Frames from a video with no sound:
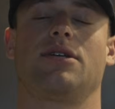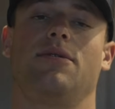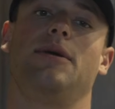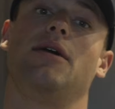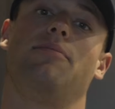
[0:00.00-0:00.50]
going
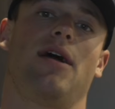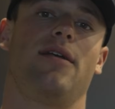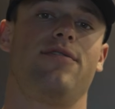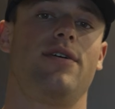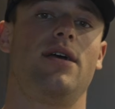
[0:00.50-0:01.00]
to be a
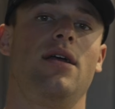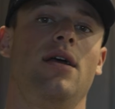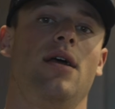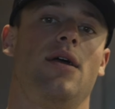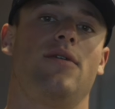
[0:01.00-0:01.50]
benefit
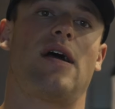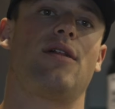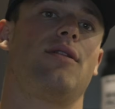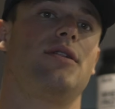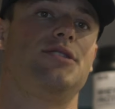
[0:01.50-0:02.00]

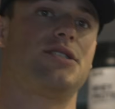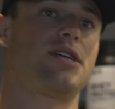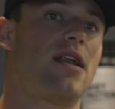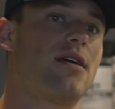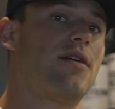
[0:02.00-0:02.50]
rather than just
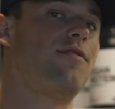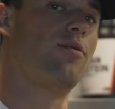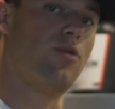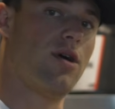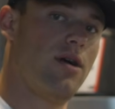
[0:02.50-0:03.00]
getting it
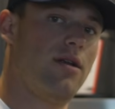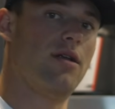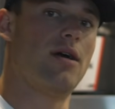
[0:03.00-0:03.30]
from one